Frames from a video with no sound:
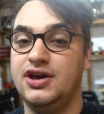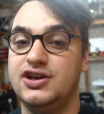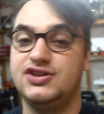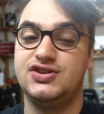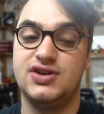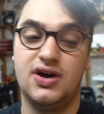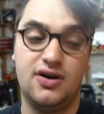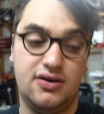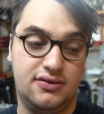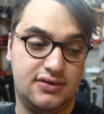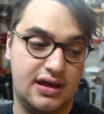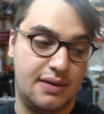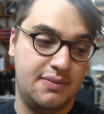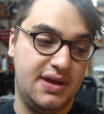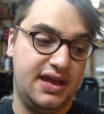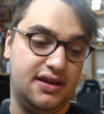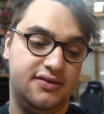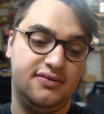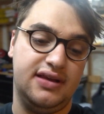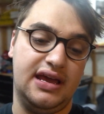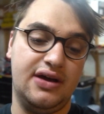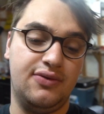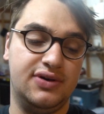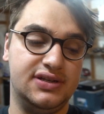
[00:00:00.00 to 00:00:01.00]
So, I
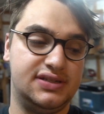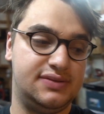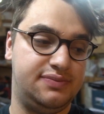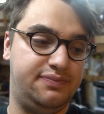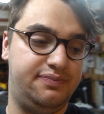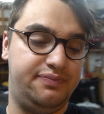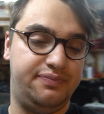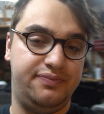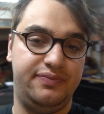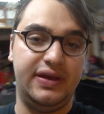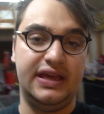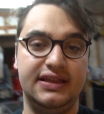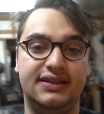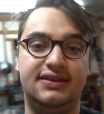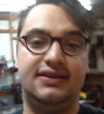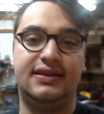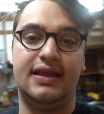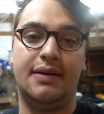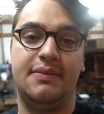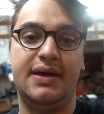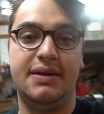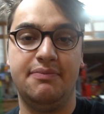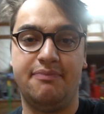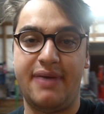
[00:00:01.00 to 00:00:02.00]
mean,
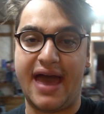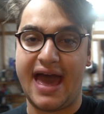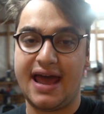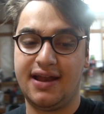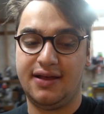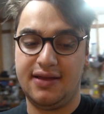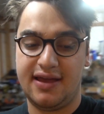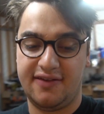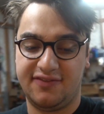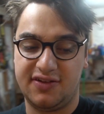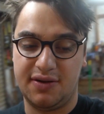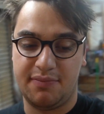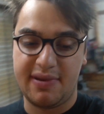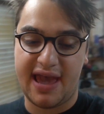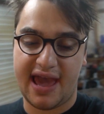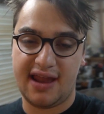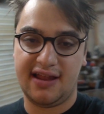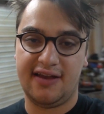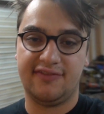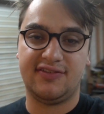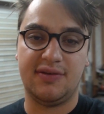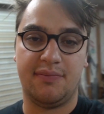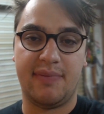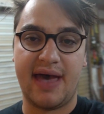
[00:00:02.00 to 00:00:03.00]
battle after
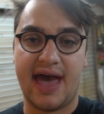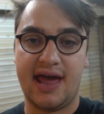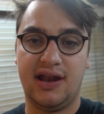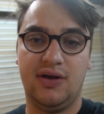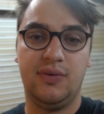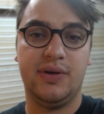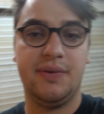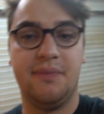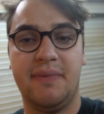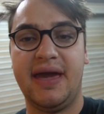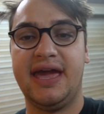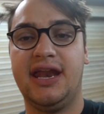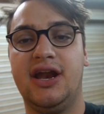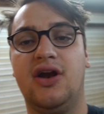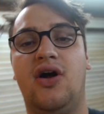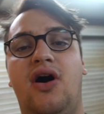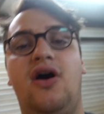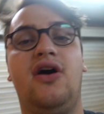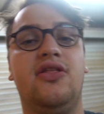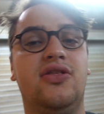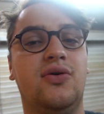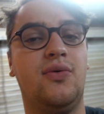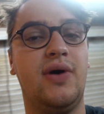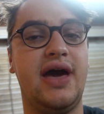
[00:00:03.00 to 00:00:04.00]
battle after battle, we made it
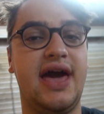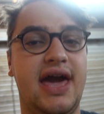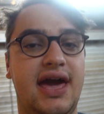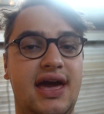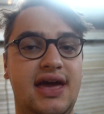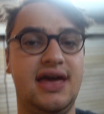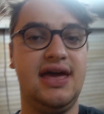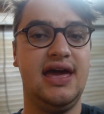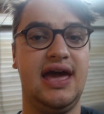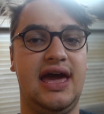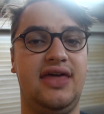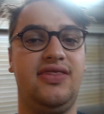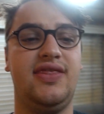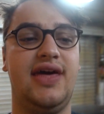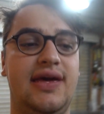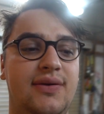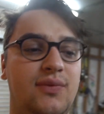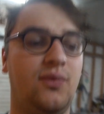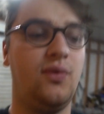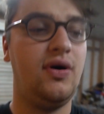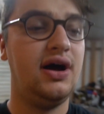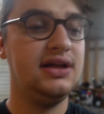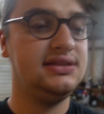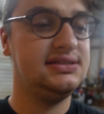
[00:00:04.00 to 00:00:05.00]
all the way. And
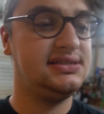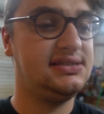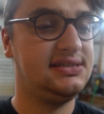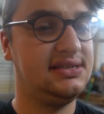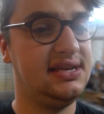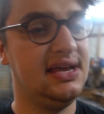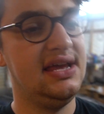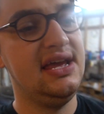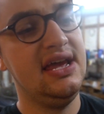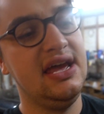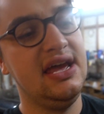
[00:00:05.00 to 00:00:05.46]
then once